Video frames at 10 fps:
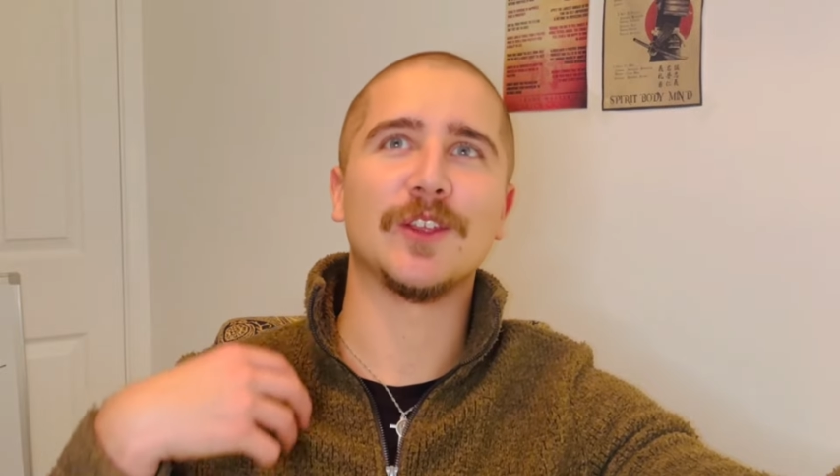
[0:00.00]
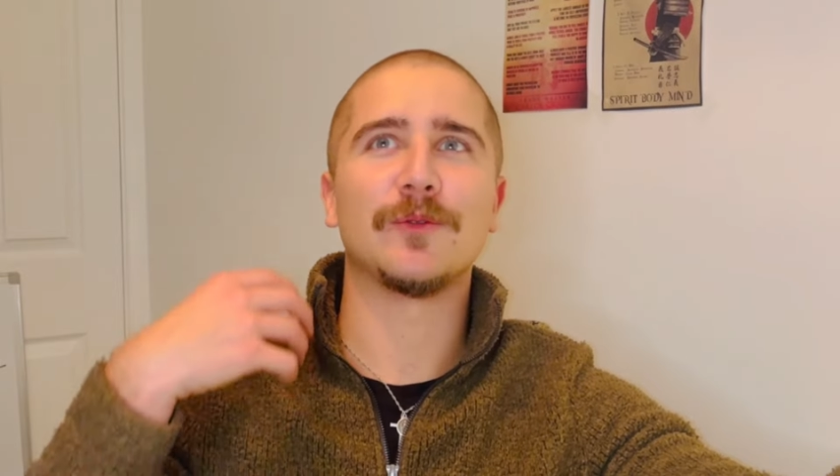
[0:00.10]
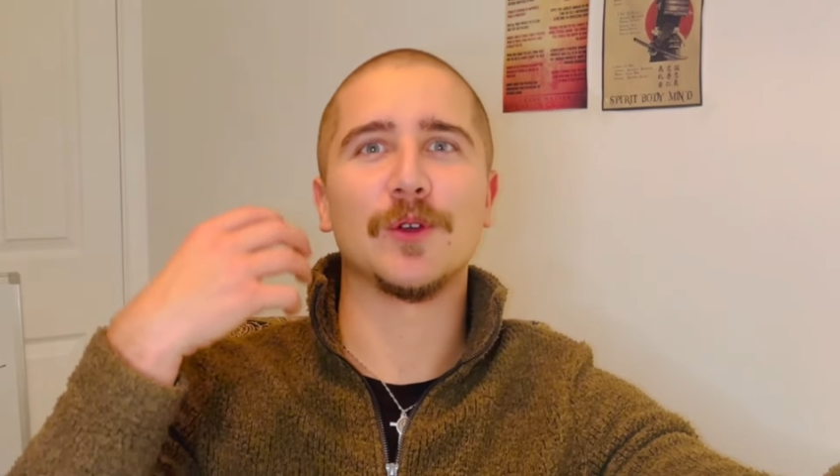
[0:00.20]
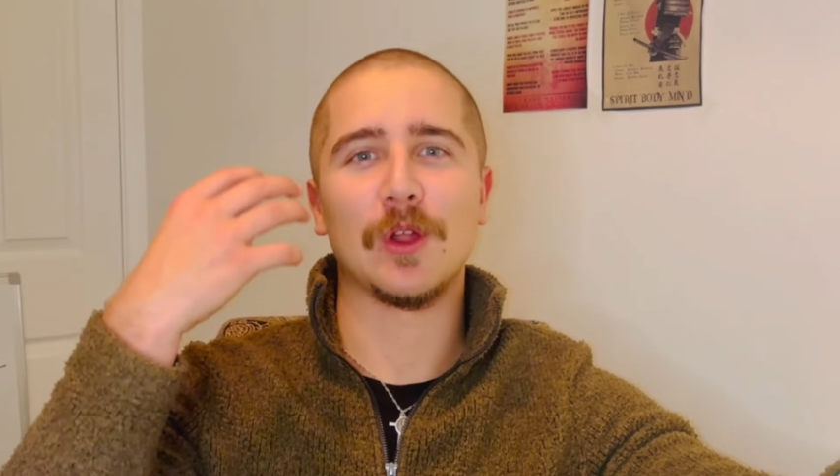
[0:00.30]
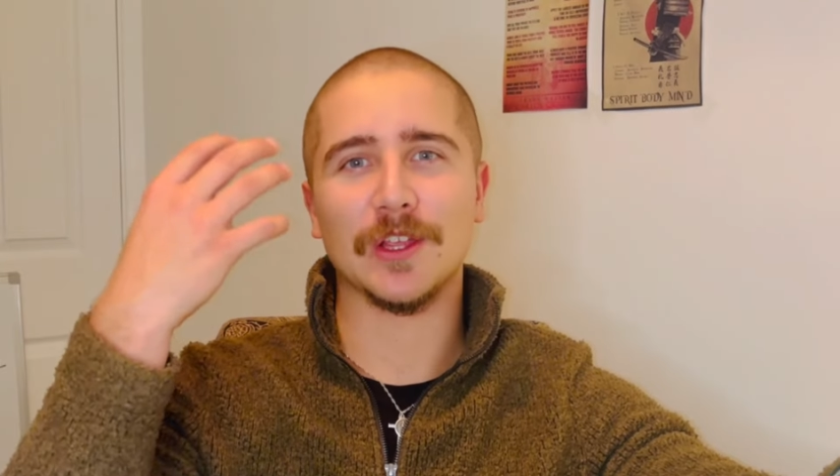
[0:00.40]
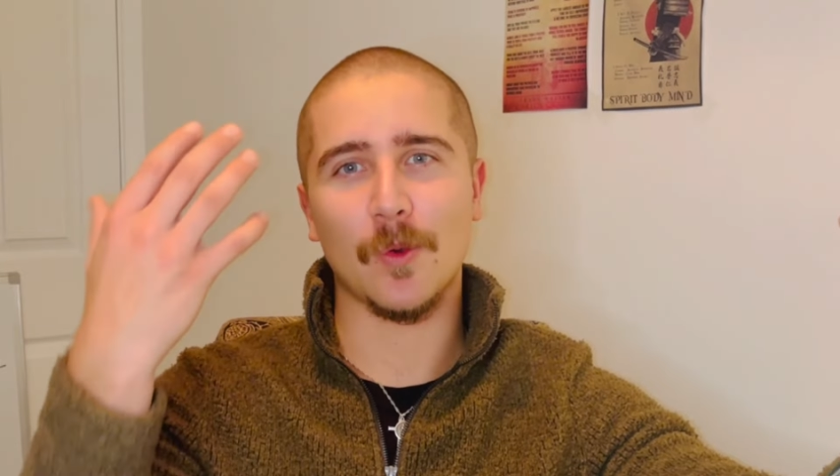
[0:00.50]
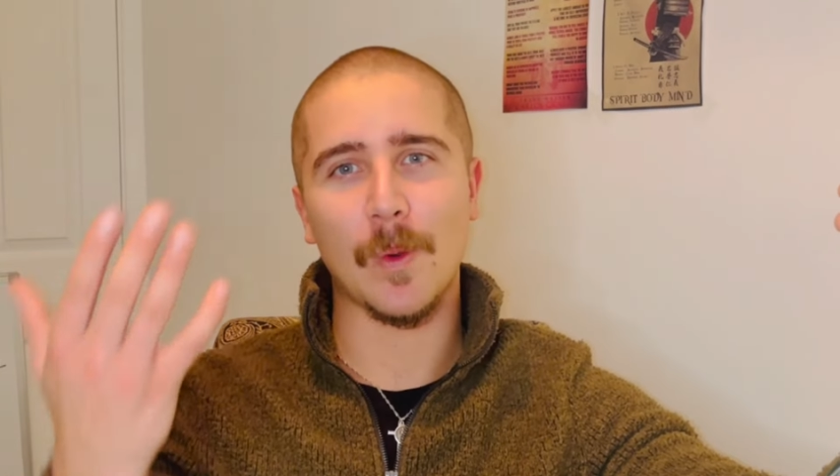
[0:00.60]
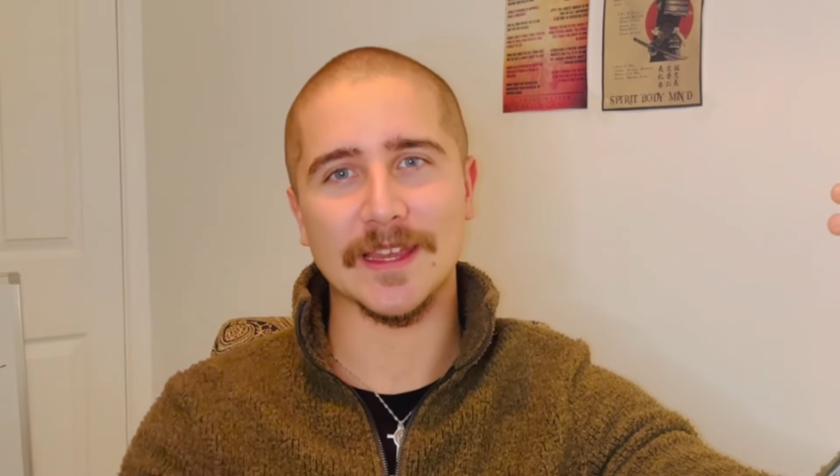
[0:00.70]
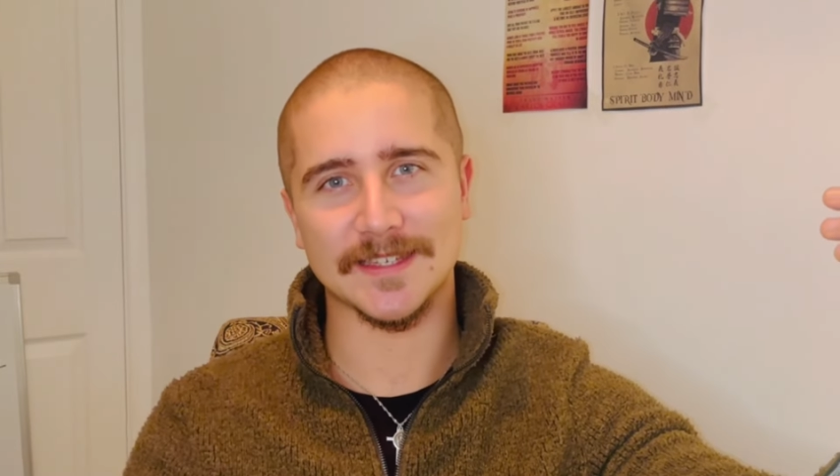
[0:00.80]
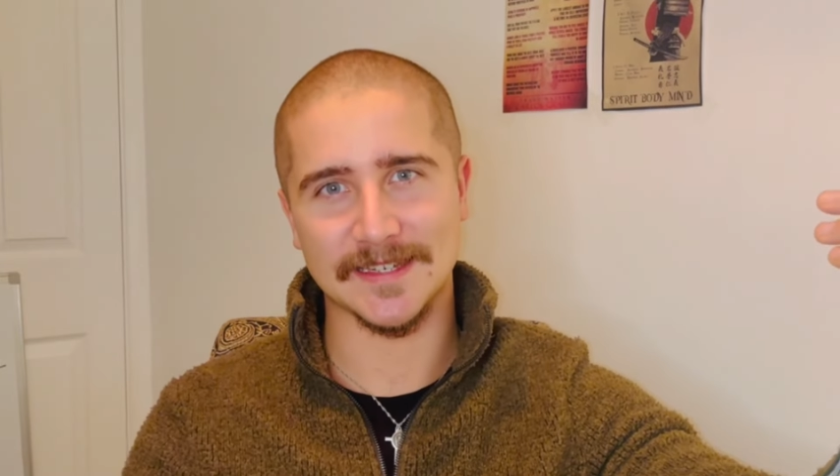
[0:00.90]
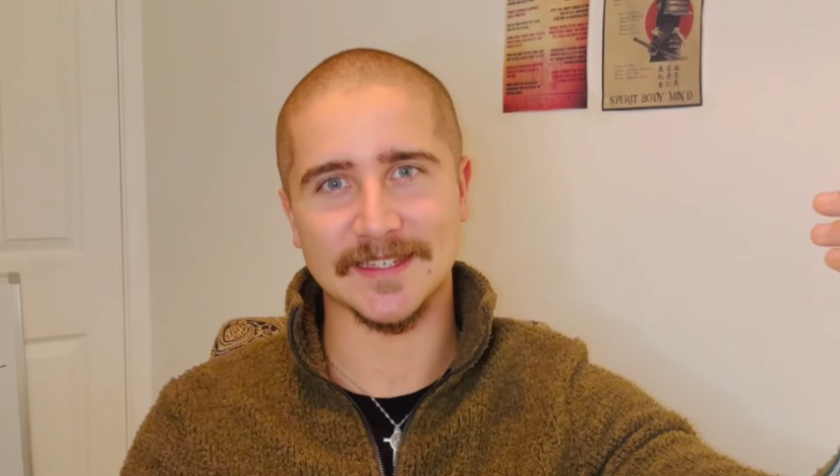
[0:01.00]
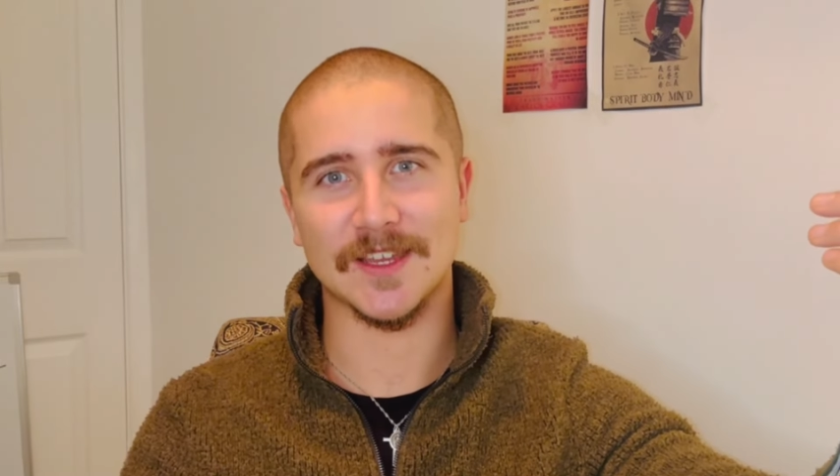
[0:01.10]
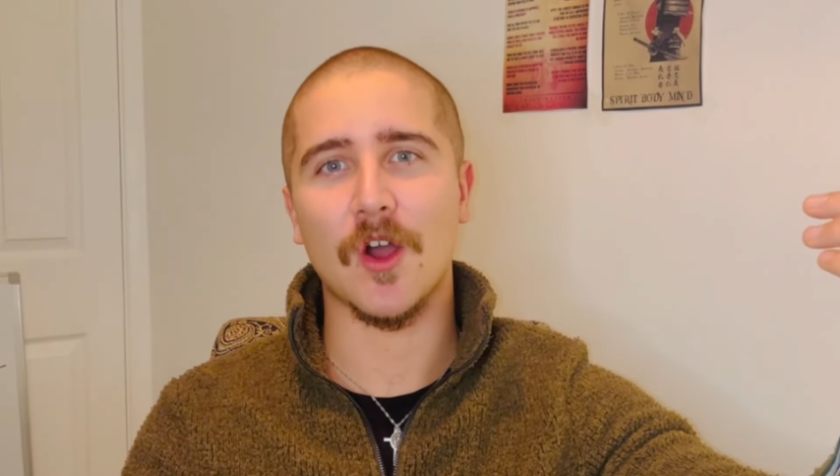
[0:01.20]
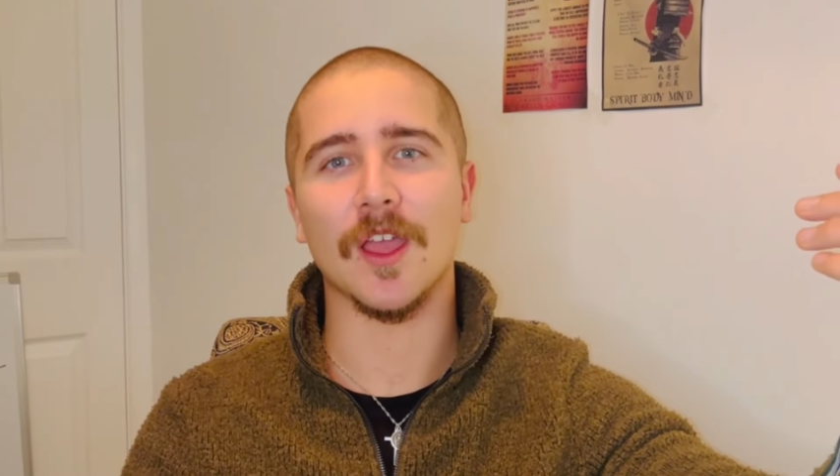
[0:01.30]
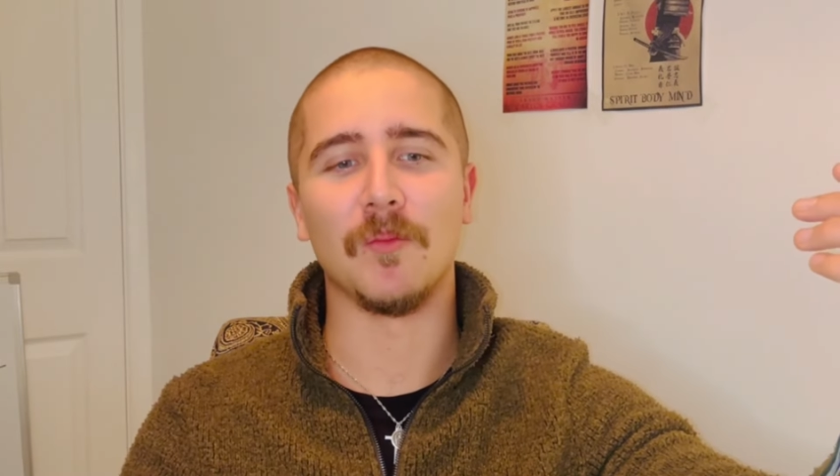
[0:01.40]
you feel like you're wasting
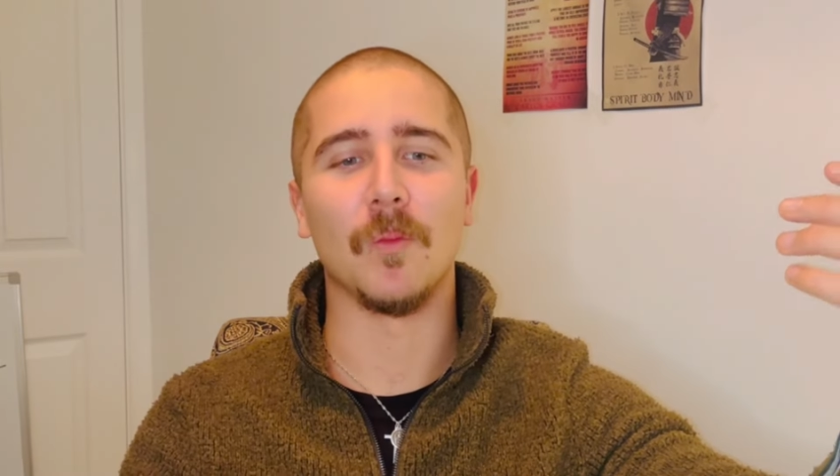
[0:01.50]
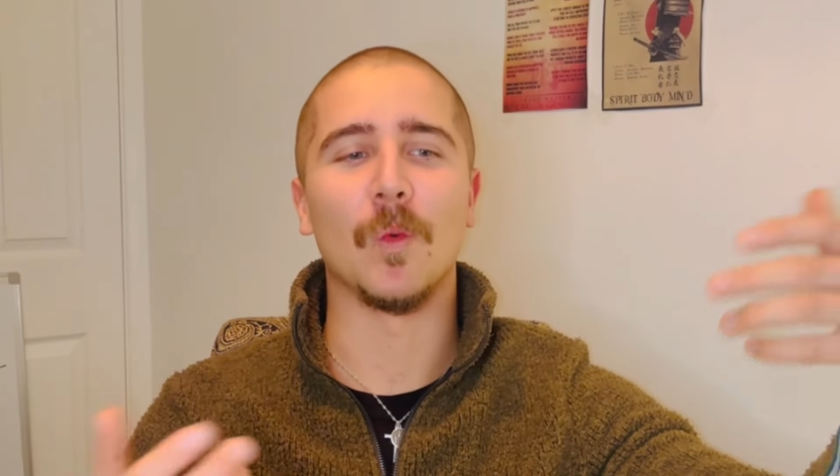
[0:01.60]
time,